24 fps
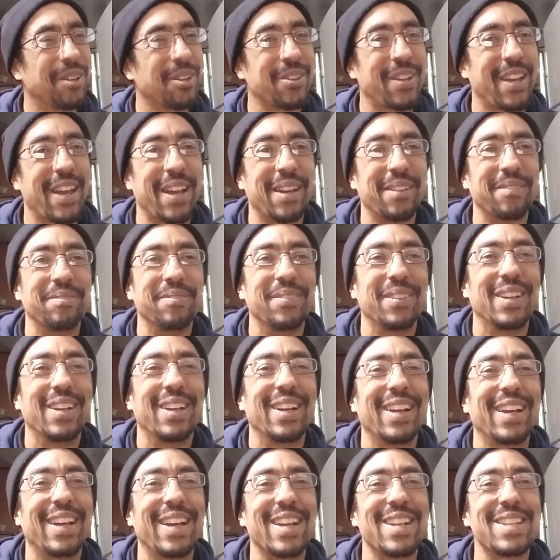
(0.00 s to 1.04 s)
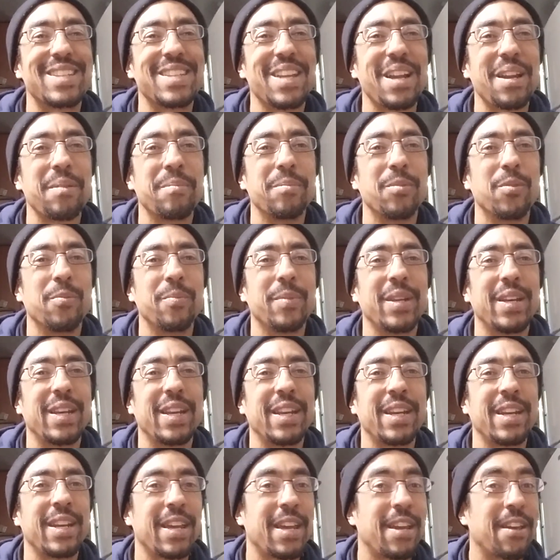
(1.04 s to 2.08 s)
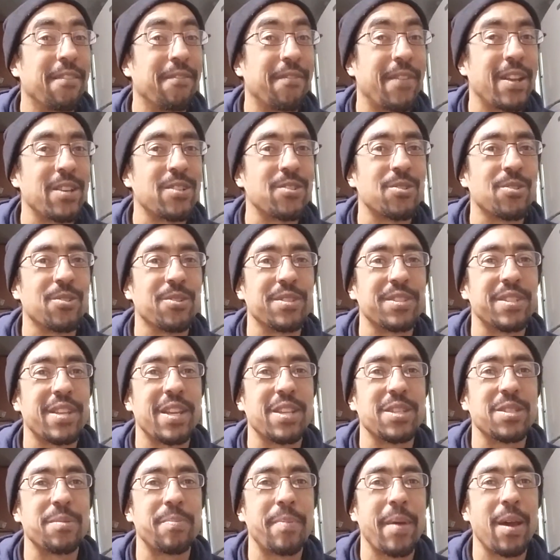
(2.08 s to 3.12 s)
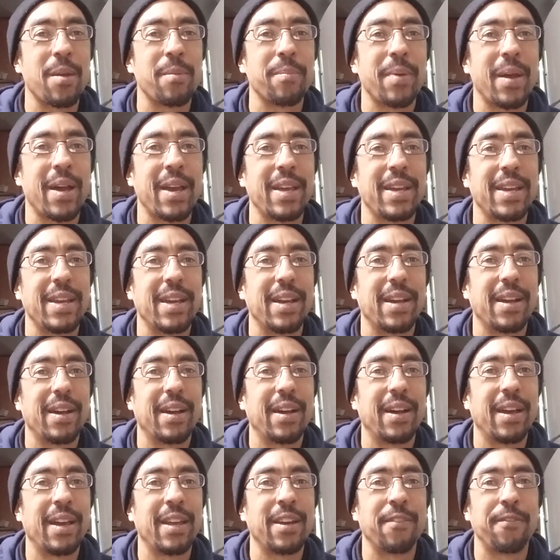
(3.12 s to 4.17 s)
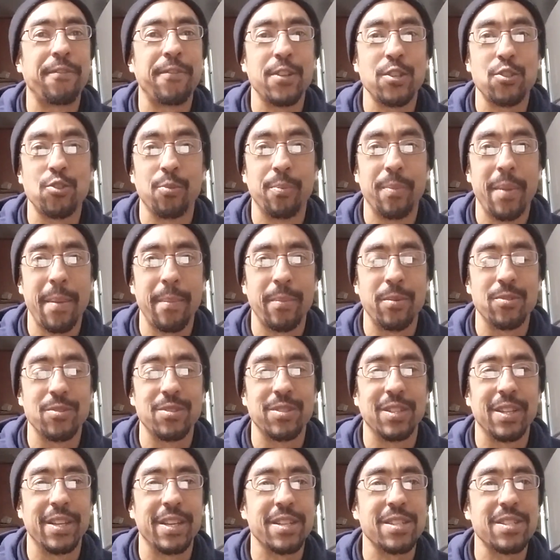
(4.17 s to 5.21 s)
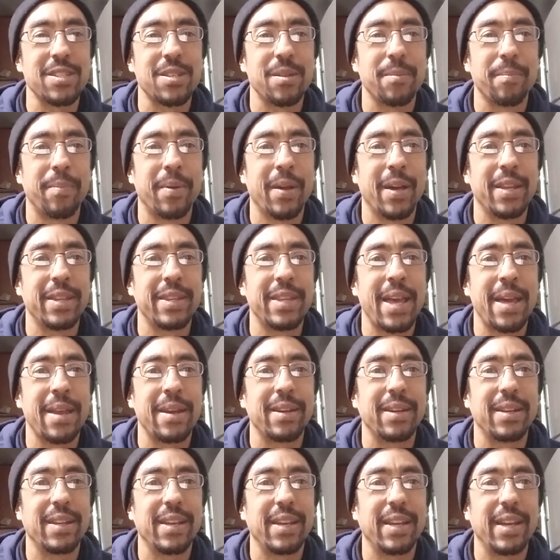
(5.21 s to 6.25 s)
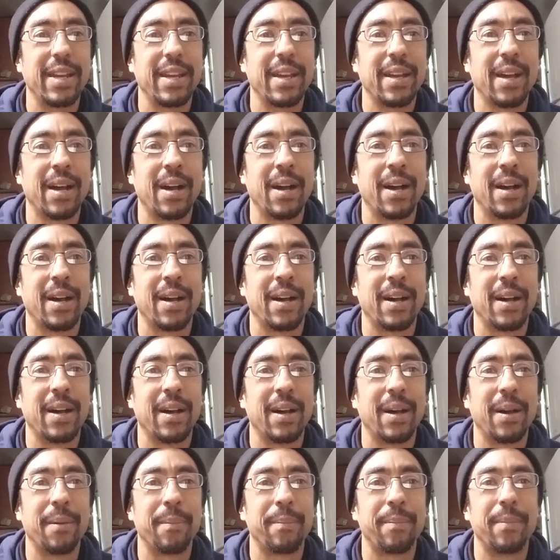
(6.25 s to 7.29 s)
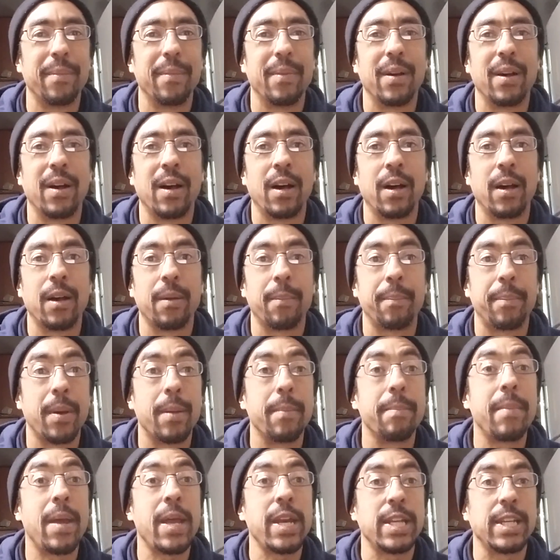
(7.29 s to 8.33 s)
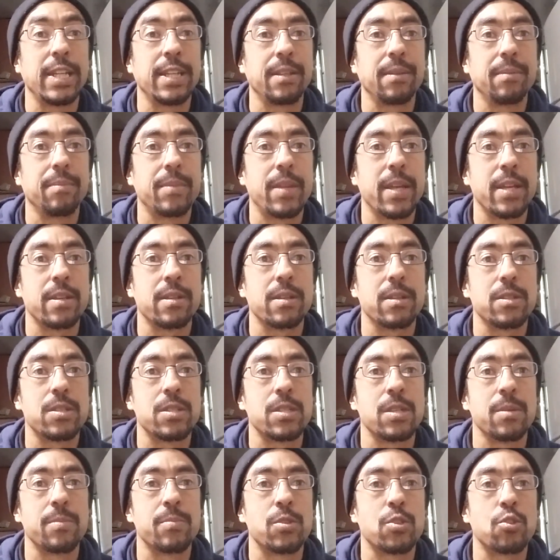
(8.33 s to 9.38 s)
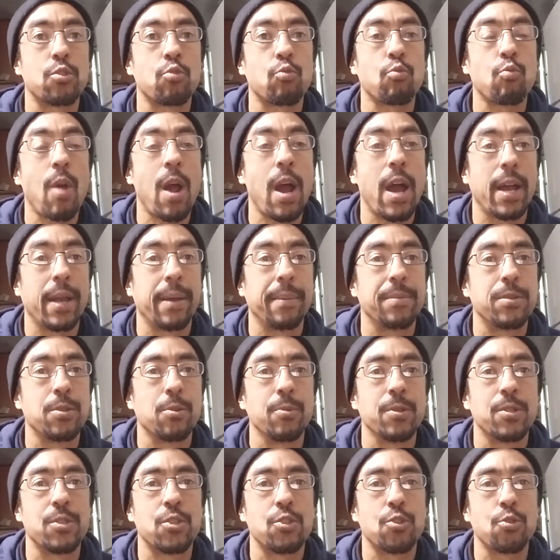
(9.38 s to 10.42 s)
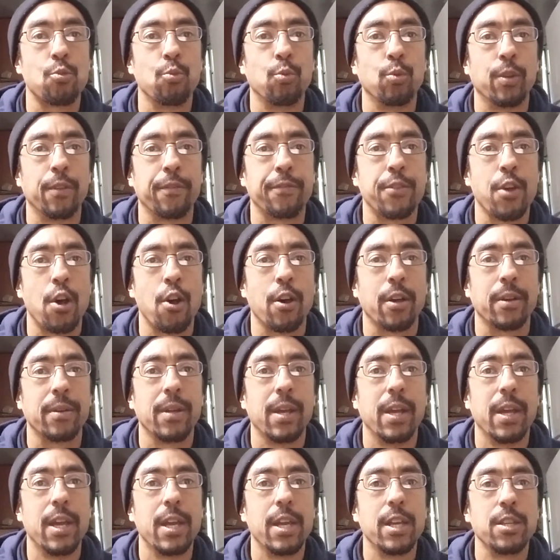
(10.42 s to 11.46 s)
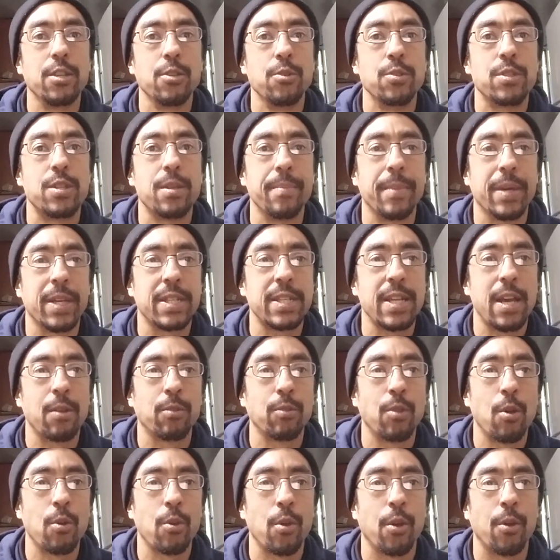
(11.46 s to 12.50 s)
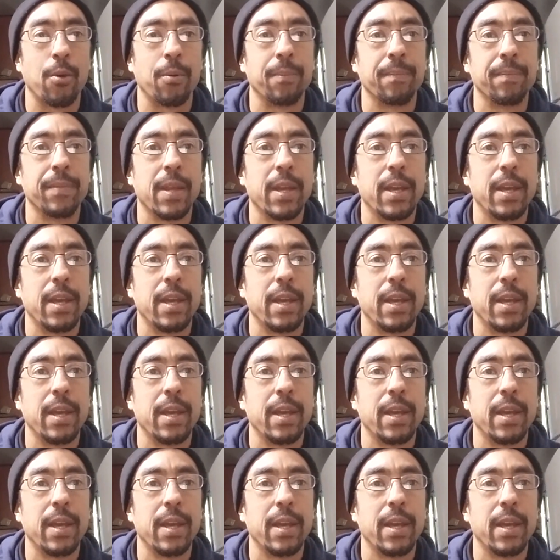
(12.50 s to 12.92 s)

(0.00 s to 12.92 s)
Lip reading: okay, it's not a movement in a conventional sense bound by an official members list, but but many that subscribe to its school of thought use the MGTOW logo.